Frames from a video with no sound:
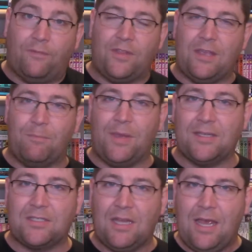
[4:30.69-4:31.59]
of the
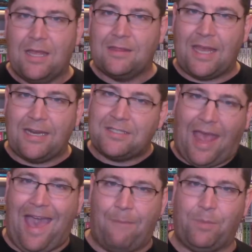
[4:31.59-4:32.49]
abyss that it's
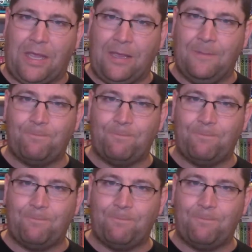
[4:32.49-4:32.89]
happy.